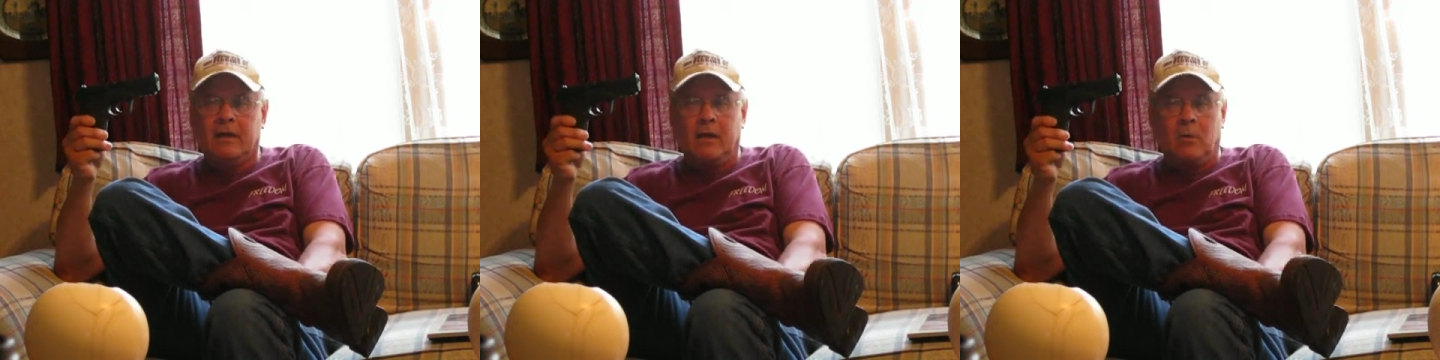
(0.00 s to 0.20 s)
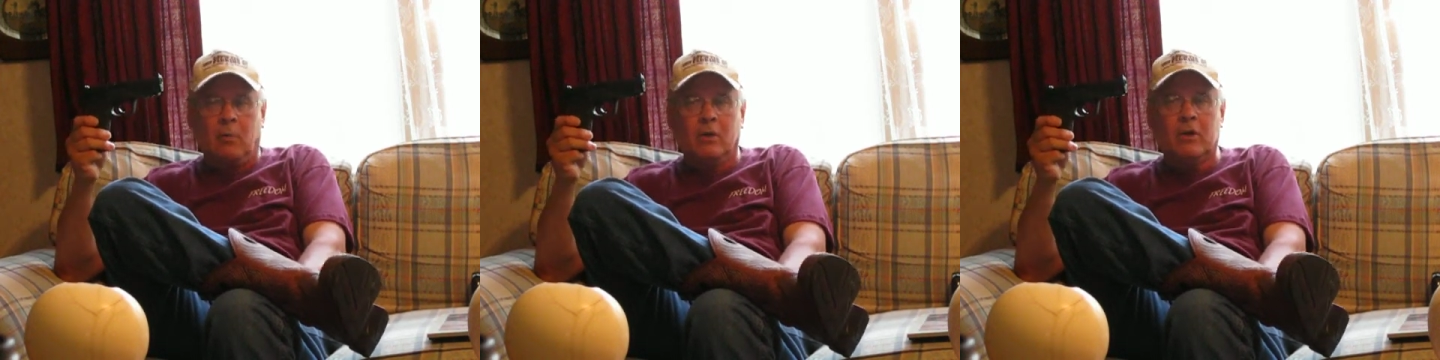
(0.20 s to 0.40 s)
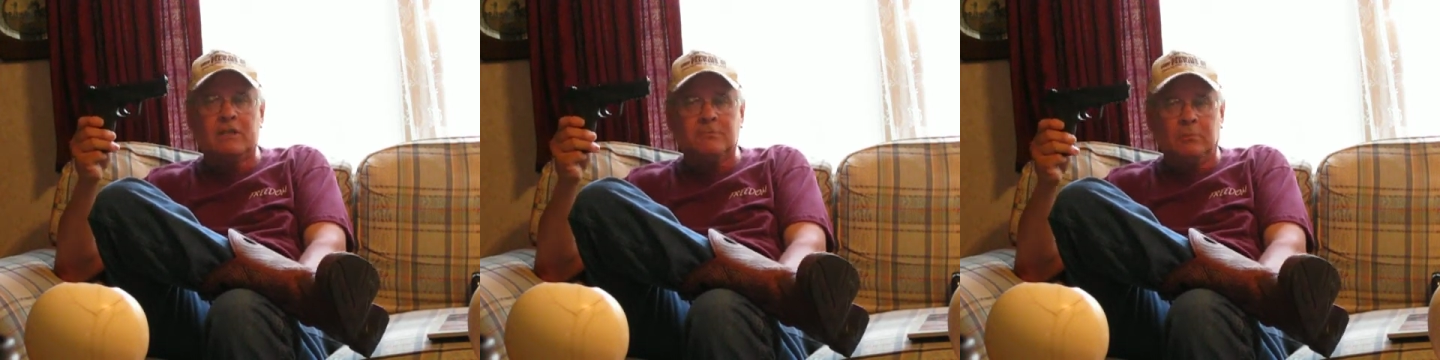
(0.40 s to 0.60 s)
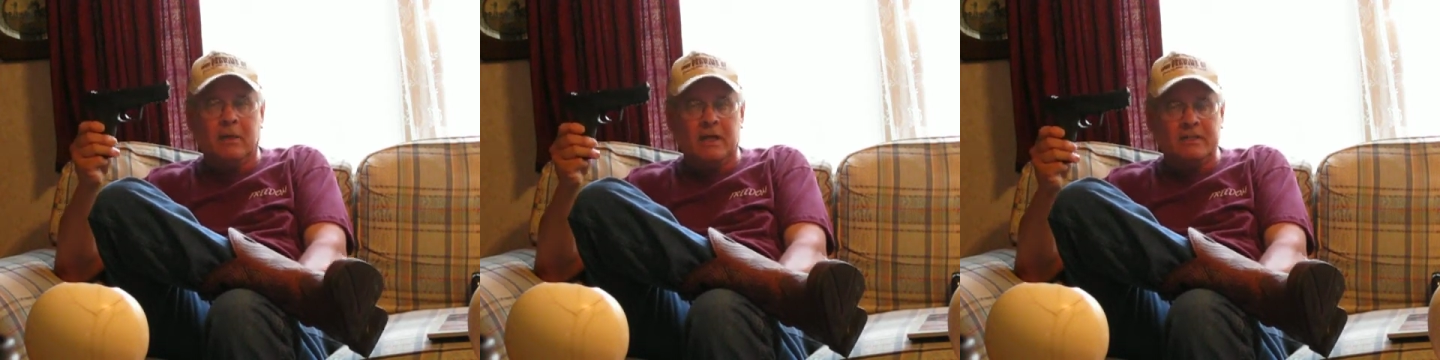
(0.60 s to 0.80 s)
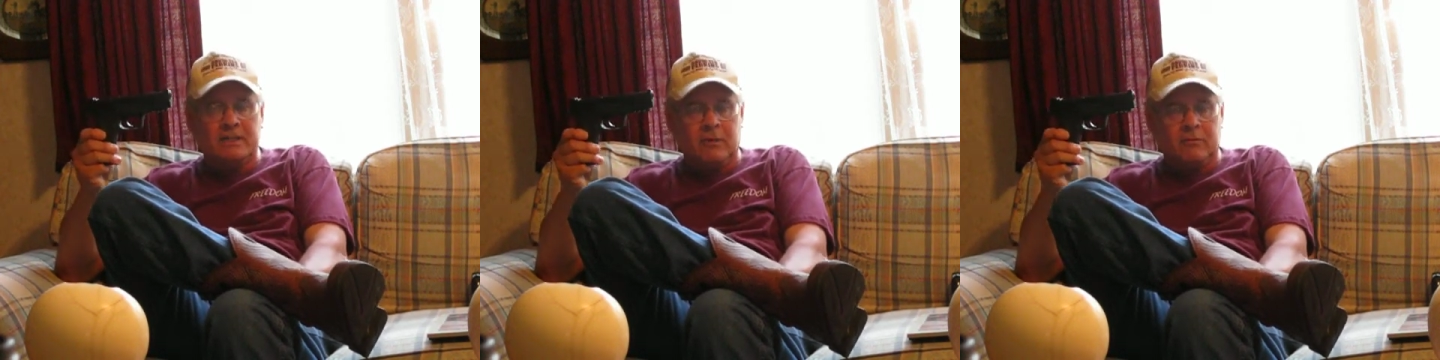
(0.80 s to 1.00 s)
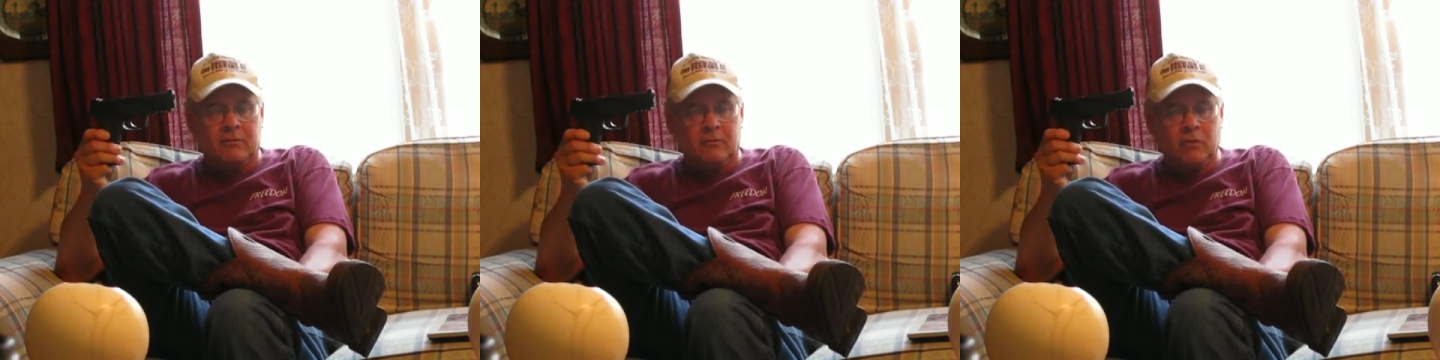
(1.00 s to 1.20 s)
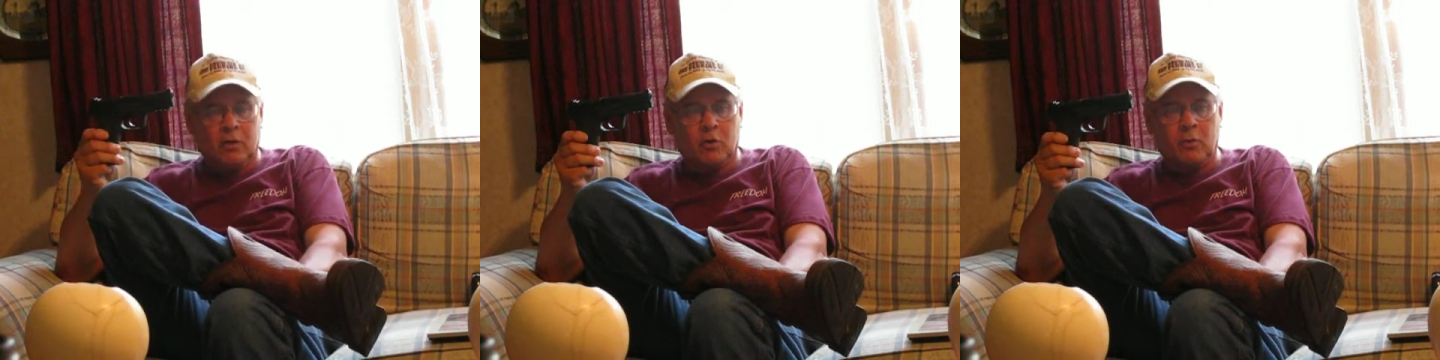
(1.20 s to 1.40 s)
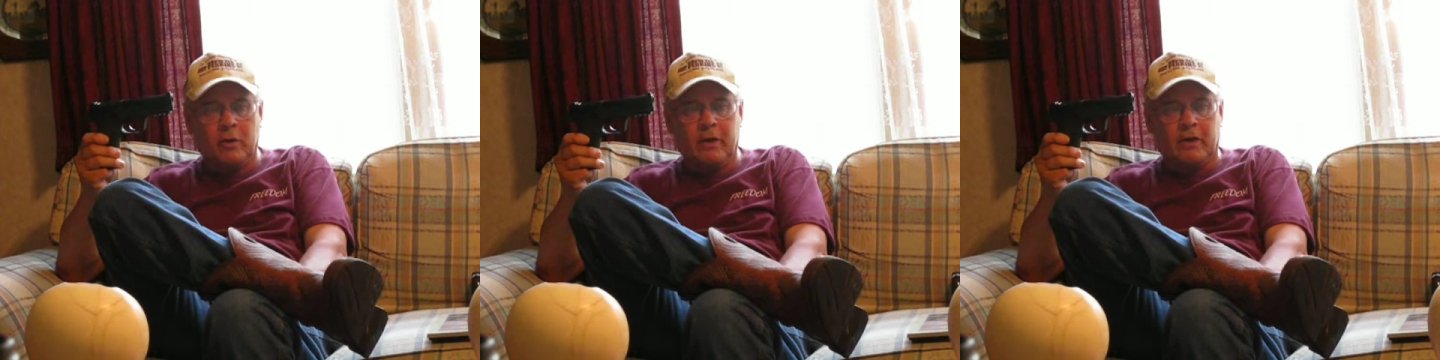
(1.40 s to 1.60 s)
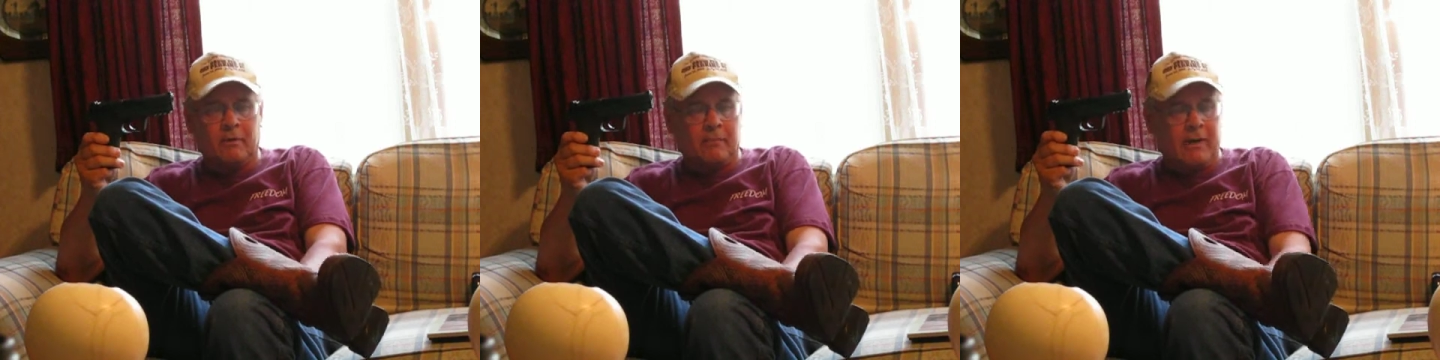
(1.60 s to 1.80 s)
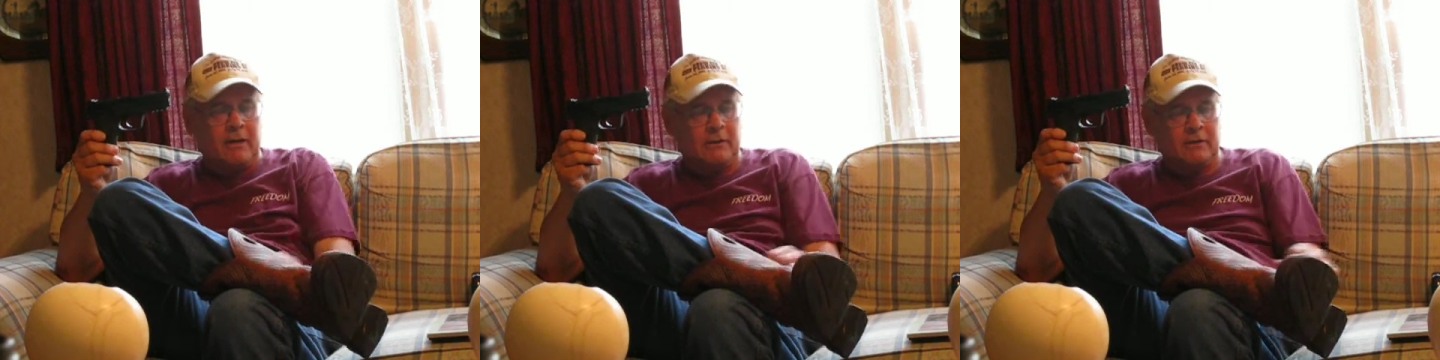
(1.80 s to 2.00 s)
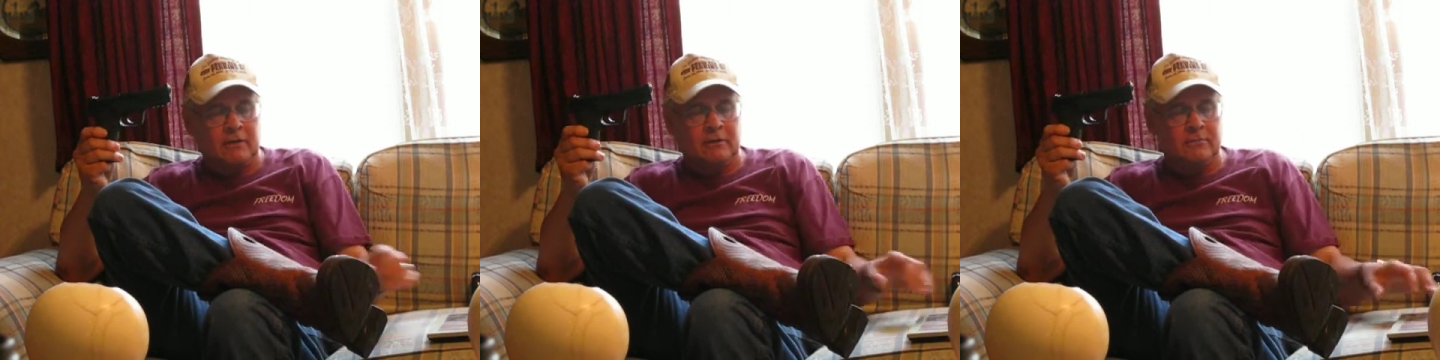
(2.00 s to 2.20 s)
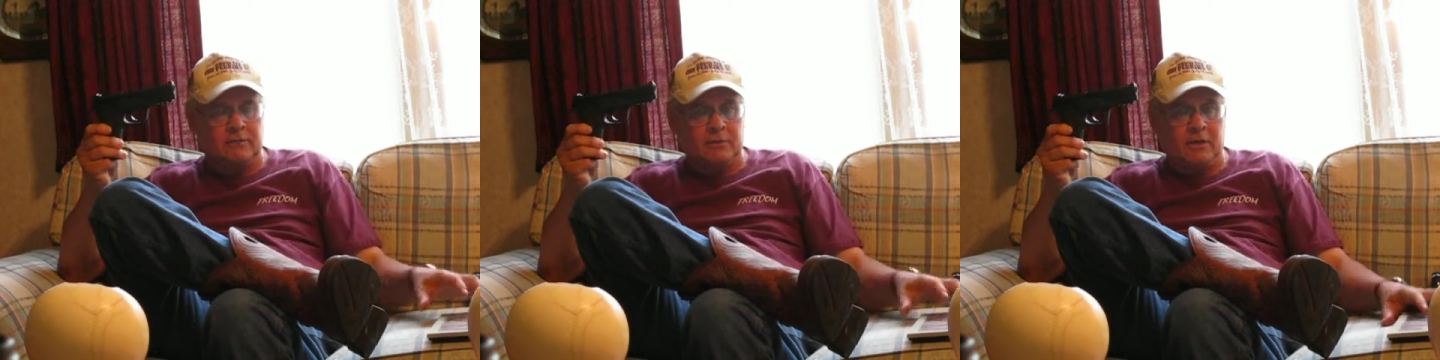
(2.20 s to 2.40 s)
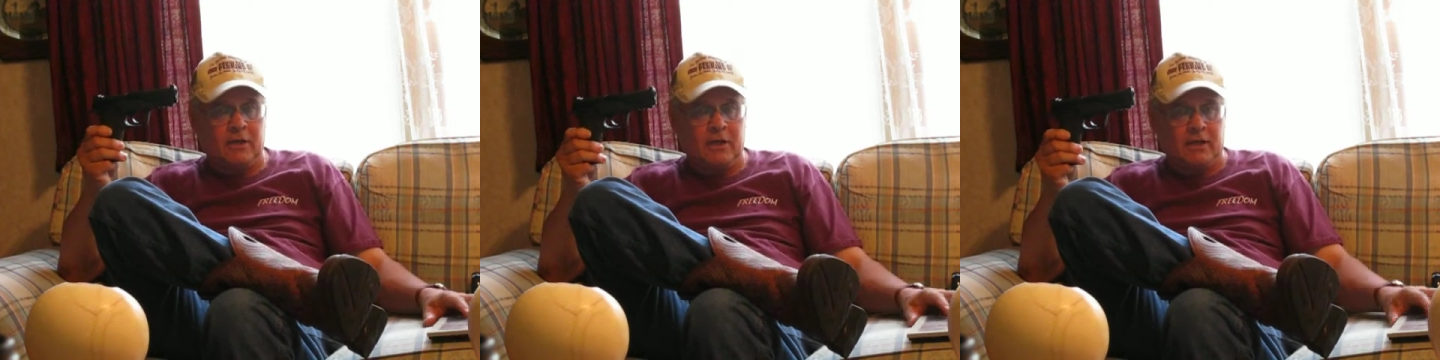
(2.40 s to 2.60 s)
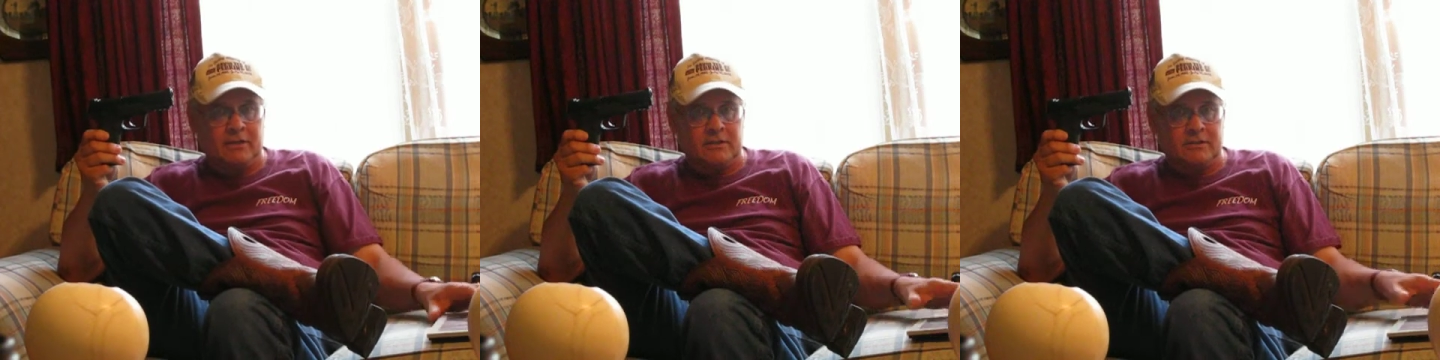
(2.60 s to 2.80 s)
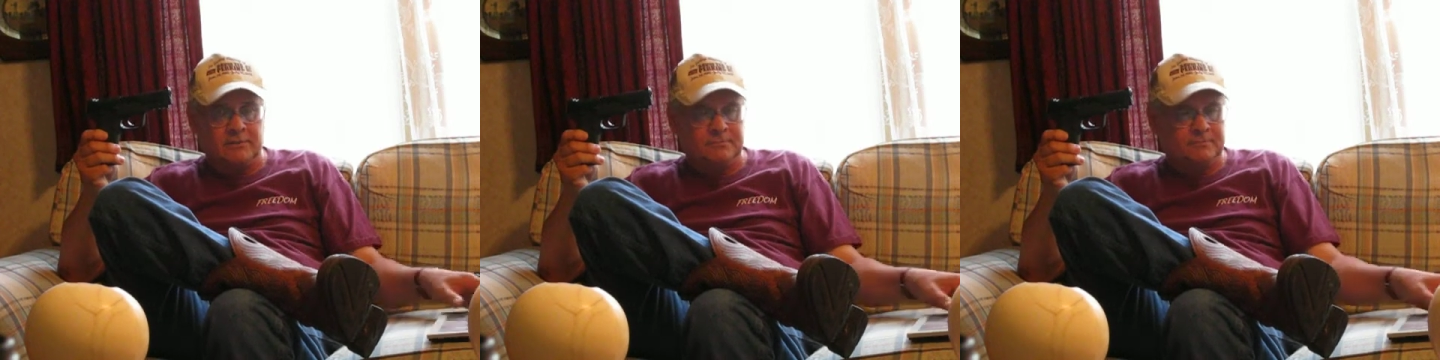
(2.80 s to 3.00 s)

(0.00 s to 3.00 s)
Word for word: I want to explain something real quick about guns.